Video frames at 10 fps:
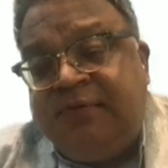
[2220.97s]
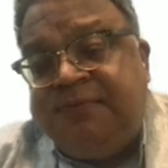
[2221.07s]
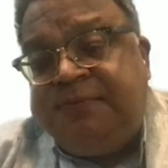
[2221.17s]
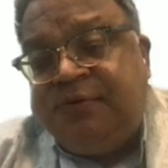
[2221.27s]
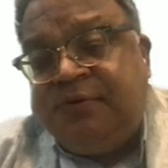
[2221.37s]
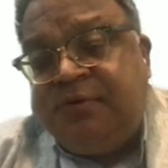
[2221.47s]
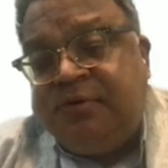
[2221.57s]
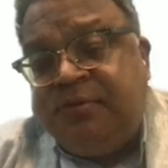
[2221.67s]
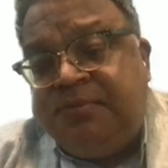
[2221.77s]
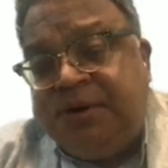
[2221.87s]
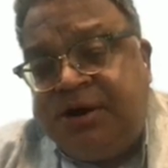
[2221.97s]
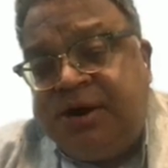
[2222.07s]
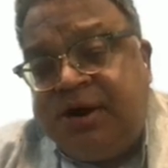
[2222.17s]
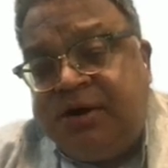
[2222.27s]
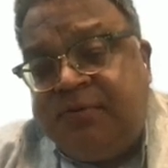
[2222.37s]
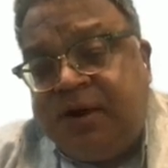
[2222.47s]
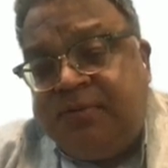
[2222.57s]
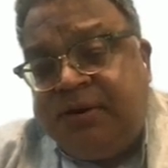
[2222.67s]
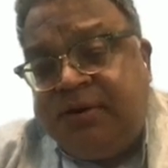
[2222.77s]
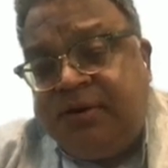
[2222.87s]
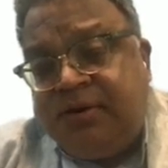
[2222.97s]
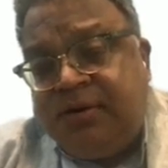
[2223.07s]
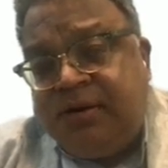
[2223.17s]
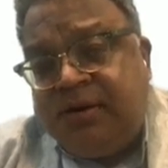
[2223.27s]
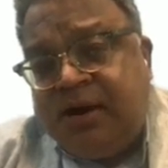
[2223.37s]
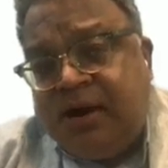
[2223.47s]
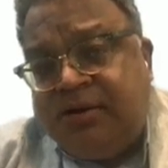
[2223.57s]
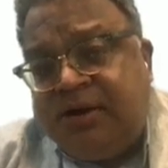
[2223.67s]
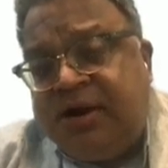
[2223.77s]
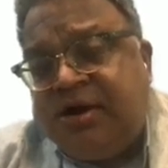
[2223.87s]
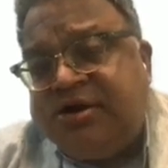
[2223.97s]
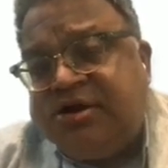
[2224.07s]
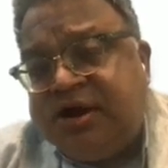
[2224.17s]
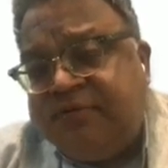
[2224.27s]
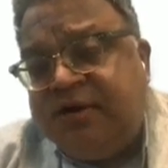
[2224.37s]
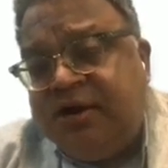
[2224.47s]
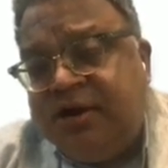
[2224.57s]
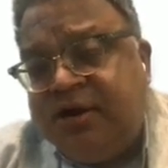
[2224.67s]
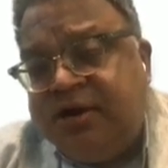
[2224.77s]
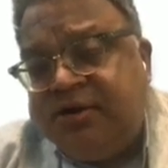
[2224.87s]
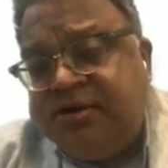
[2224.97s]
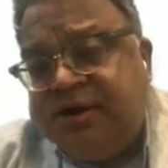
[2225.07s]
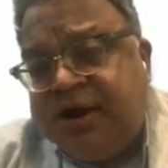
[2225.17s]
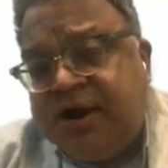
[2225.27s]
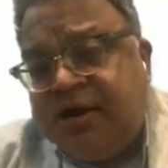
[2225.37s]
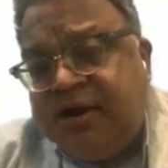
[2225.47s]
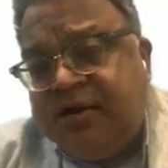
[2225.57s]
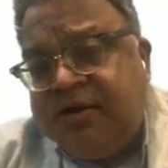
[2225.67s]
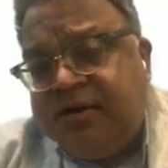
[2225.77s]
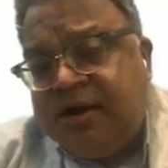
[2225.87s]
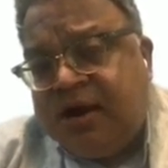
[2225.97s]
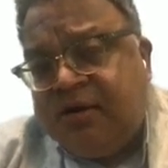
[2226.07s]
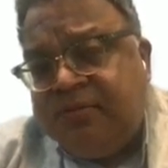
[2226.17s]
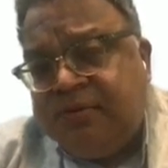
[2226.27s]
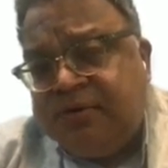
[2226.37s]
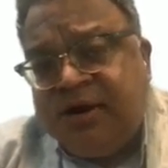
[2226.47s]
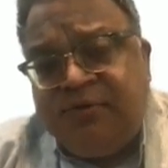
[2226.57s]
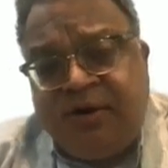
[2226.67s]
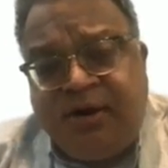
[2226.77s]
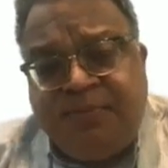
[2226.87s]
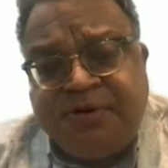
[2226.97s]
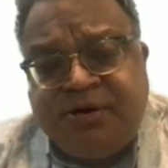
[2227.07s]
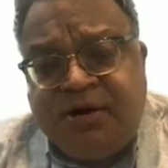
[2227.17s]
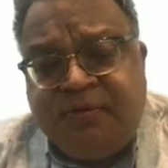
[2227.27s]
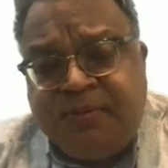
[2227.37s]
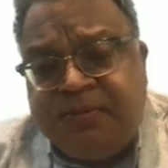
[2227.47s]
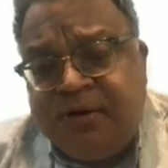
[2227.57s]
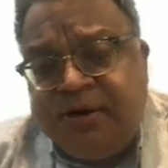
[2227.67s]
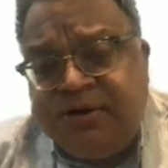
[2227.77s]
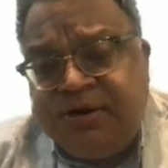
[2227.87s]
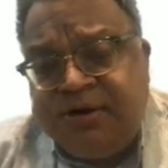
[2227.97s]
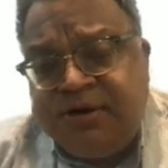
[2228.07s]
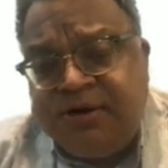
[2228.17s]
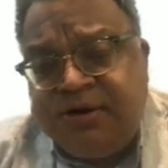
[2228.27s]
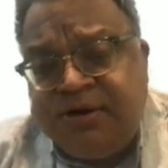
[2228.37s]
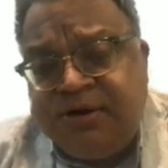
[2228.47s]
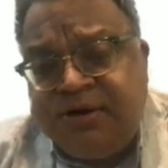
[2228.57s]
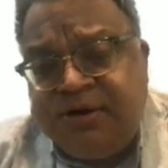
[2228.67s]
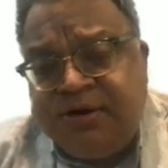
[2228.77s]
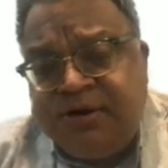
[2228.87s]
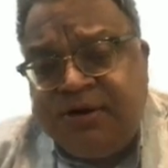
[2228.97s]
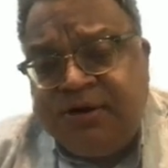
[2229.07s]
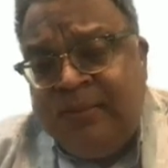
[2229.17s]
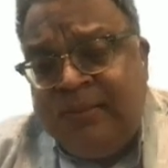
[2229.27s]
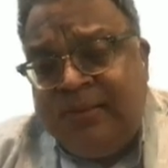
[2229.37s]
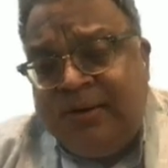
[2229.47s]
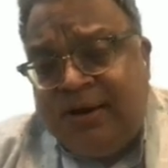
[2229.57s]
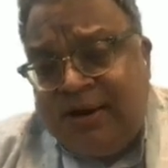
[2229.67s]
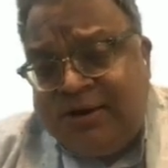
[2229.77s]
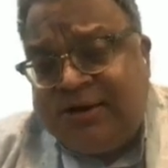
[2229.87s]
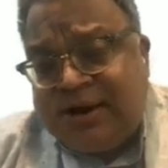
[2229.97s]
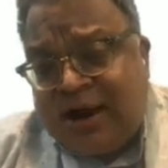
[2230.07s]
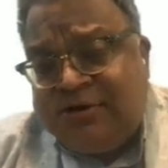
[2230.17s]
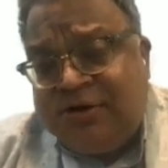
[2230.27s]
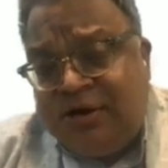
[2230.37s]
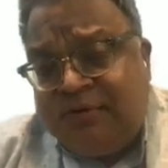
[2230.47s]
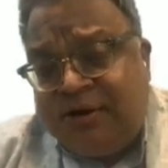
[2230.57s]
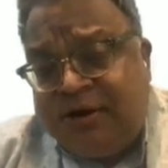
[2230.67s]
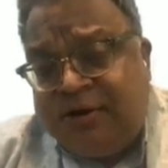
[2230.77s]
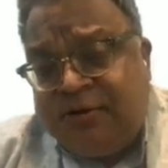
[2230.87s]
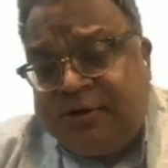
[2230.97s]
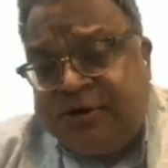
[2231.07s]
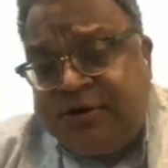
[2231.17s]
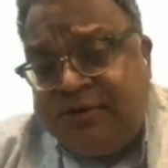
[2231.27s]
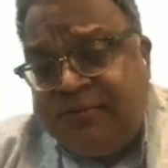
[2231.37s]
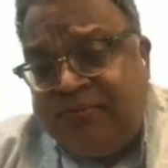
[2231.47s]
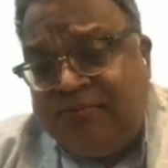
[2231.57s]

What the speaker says: If you meet the requirement, there are several Indians. There are around more than 20% of employees in WIPO is actually of Indian origin.